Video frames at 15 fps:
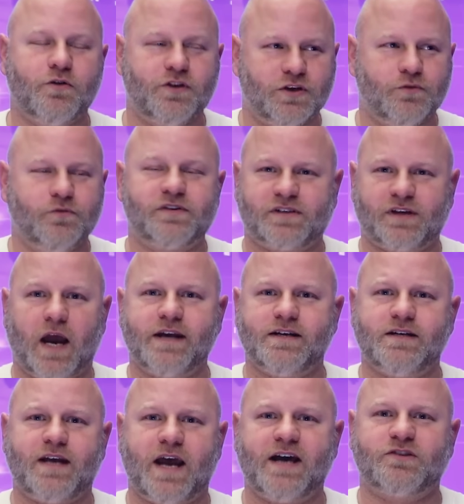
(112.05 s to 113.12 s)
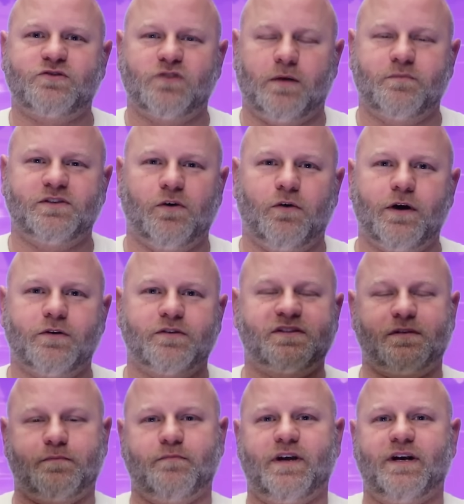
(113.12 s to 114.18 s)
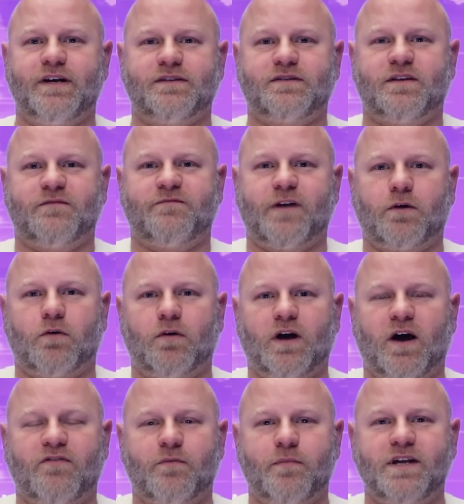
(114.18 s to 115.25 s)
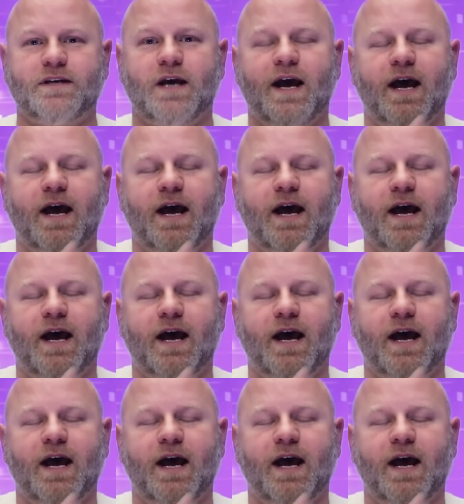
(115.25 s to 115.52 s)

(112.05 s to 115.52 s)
You signed it as Trump's lawyer, submitted it to the federal government,